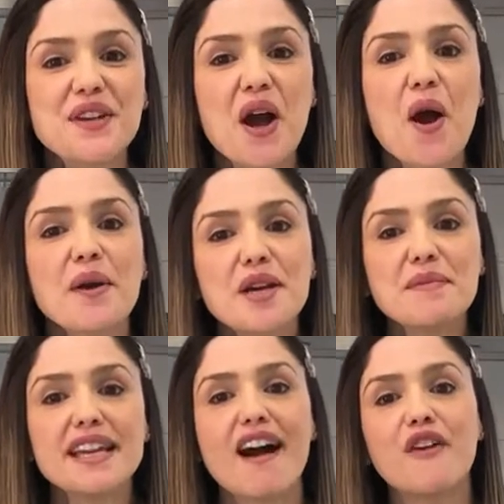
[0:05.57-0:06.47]
video, I'm going
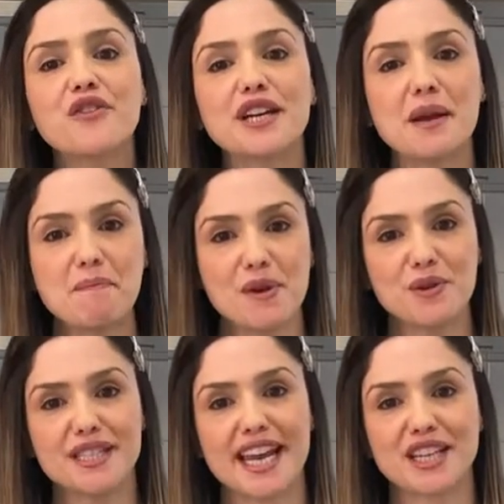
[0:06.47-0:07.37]
to be covering
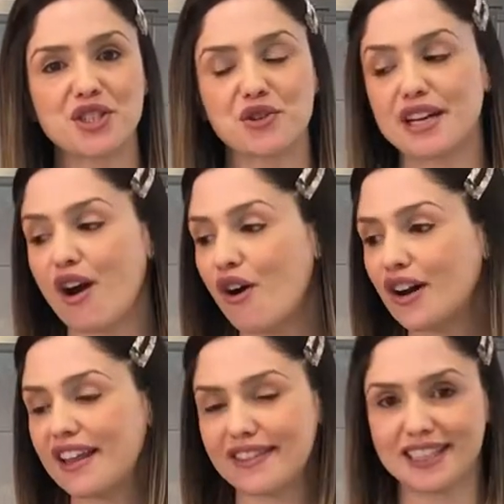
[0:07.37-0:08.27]
milk texturing
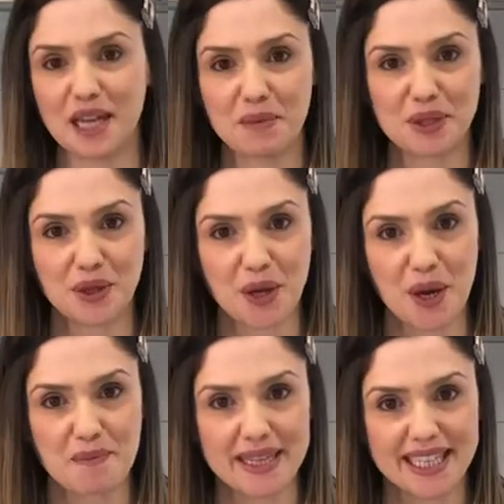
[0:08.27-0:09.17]
on the
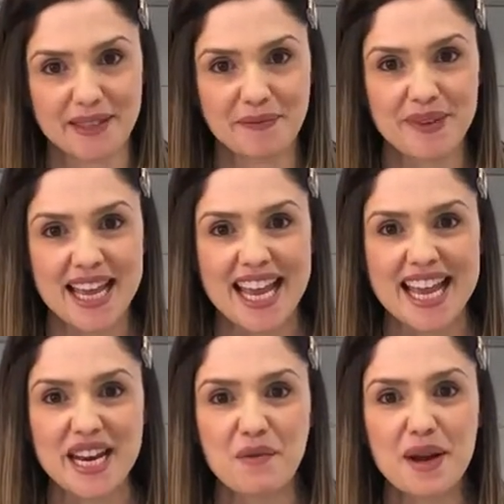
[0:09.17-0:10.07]
M.A.D.E Mini.
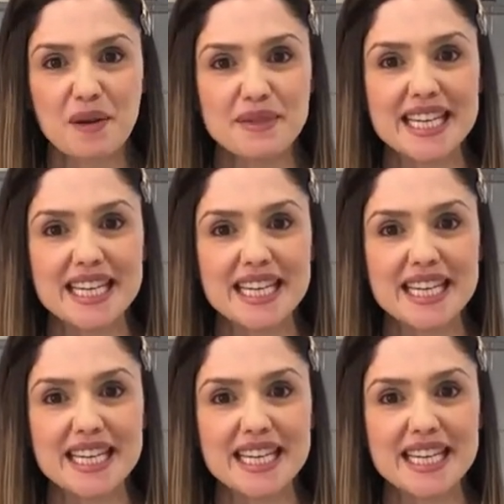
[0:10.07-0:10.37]
Now when I'm